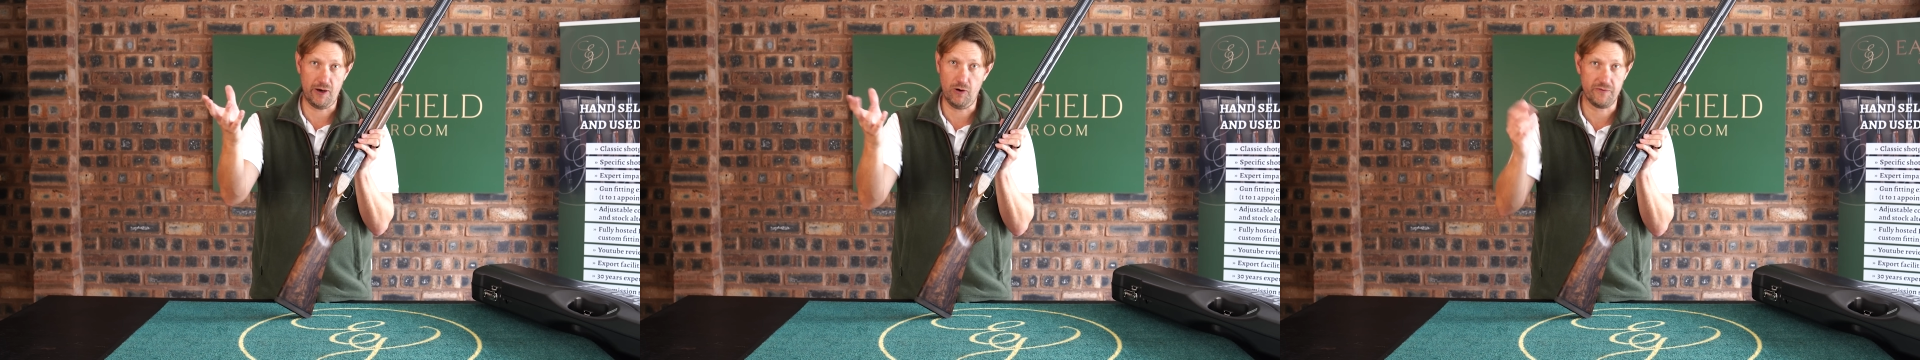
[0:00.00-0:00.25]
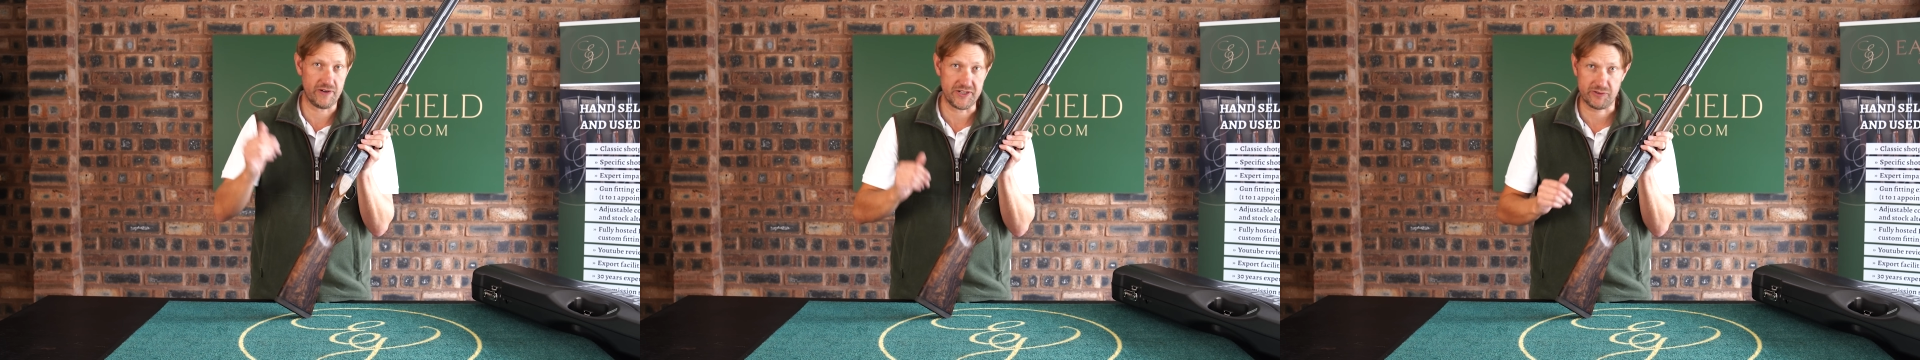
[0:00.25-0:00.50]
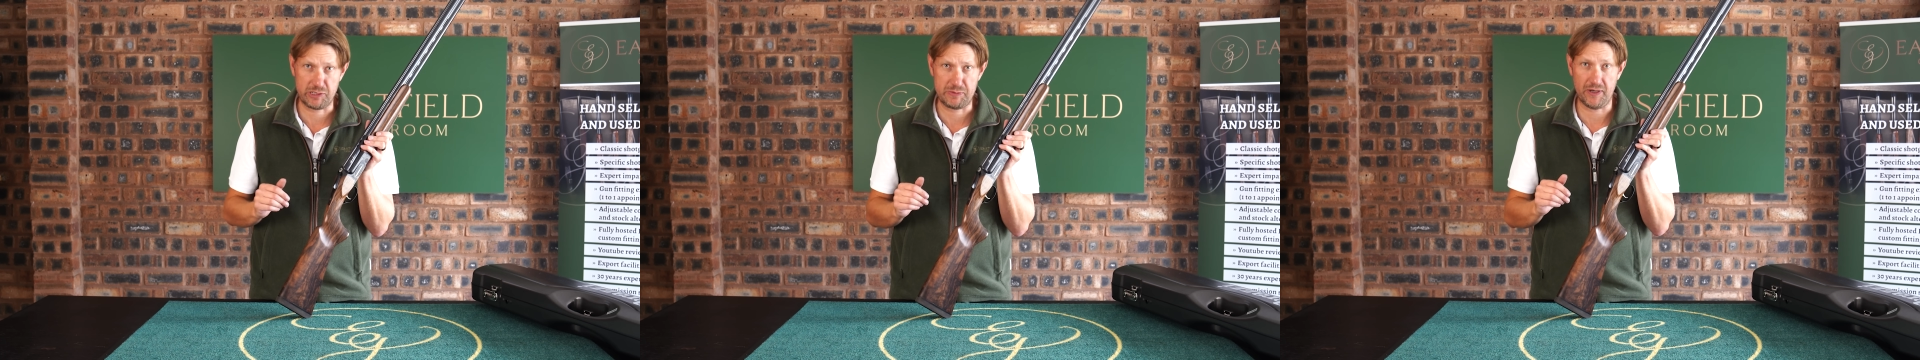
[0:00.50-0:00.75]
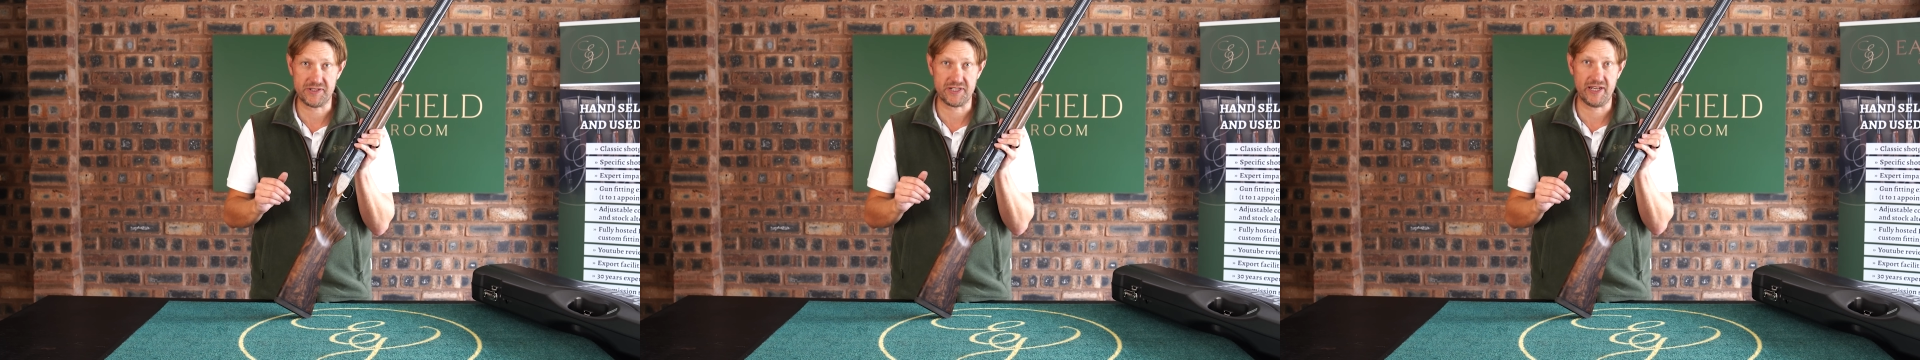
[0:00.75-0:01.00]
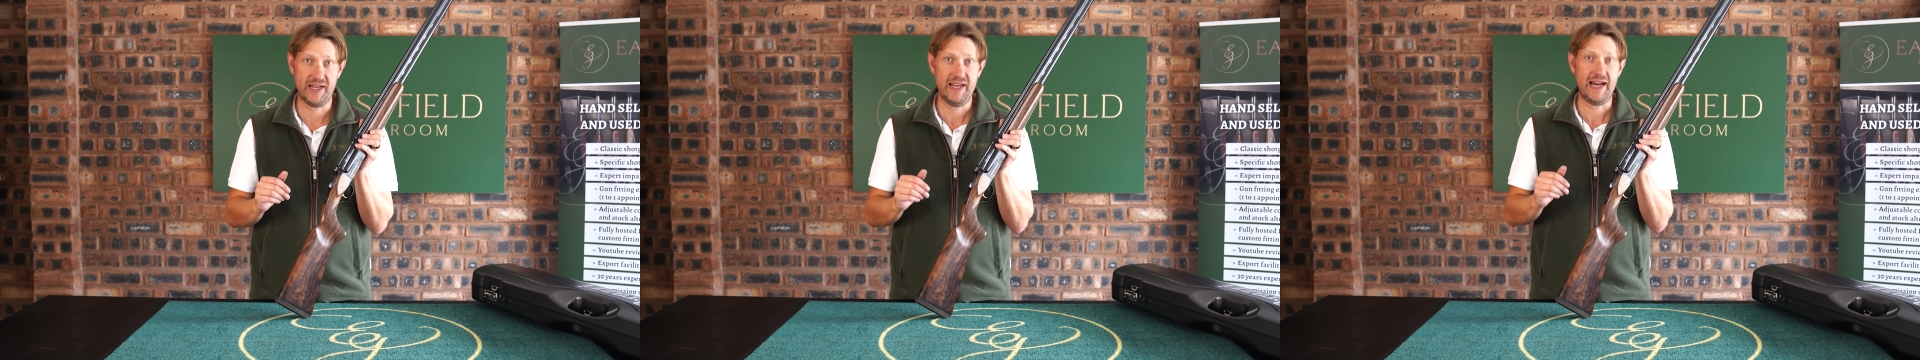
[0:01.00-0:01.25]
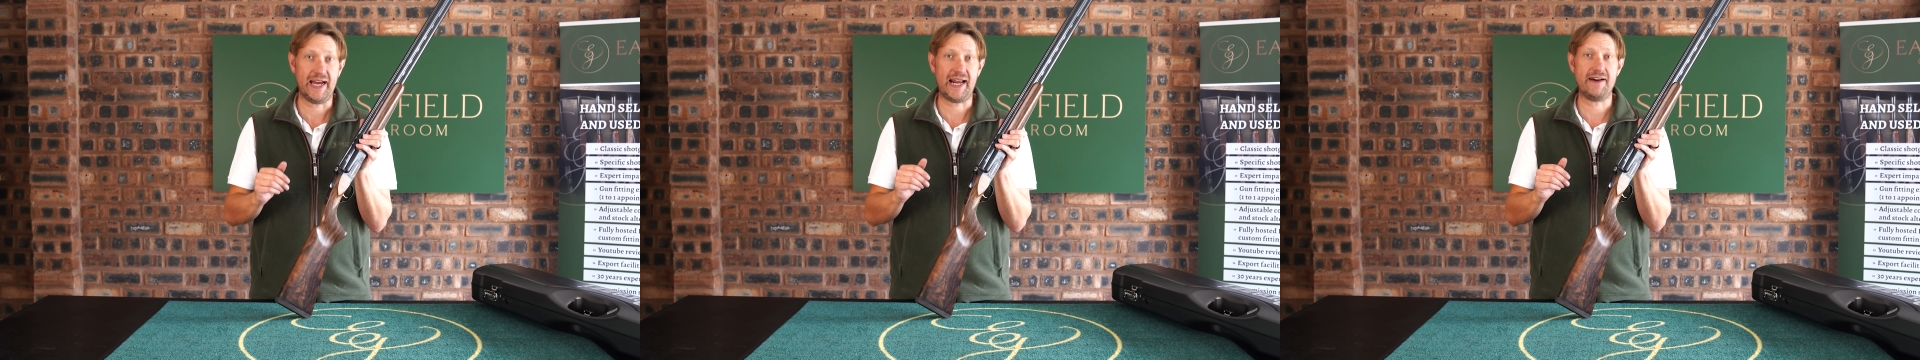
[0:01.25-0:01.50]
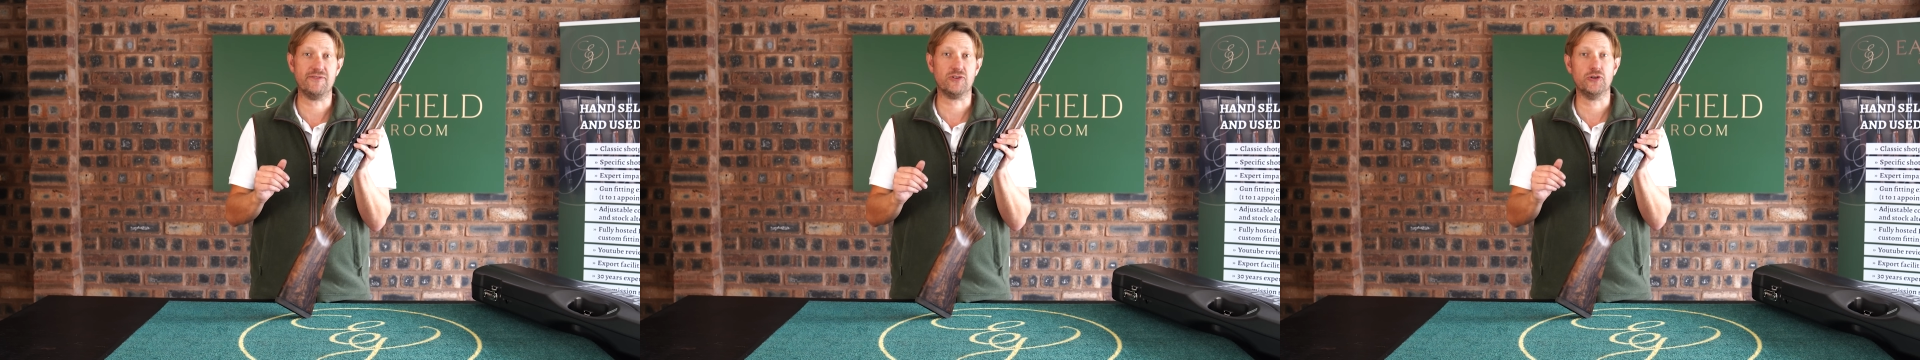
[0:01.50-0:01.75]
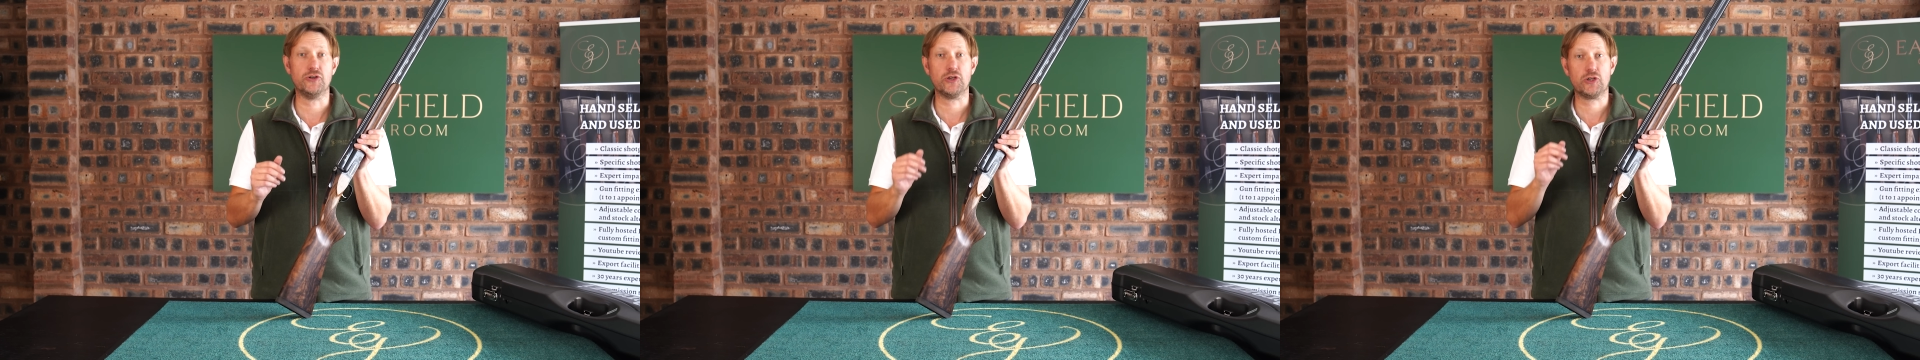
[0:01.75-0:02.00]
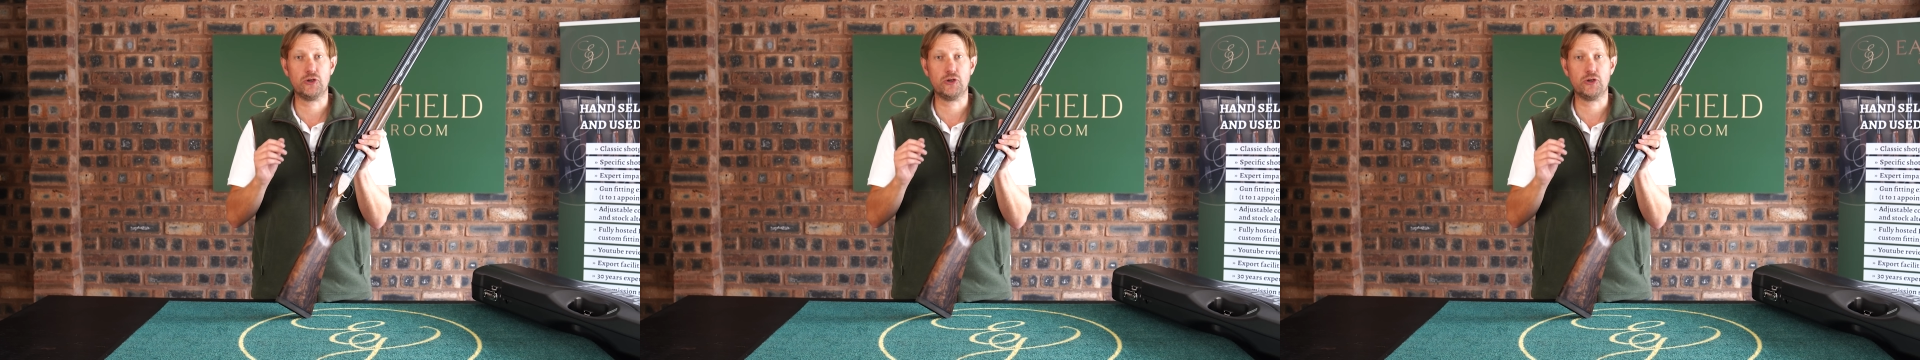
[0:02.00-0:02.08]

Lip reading: old friend Chris Potter and have a gun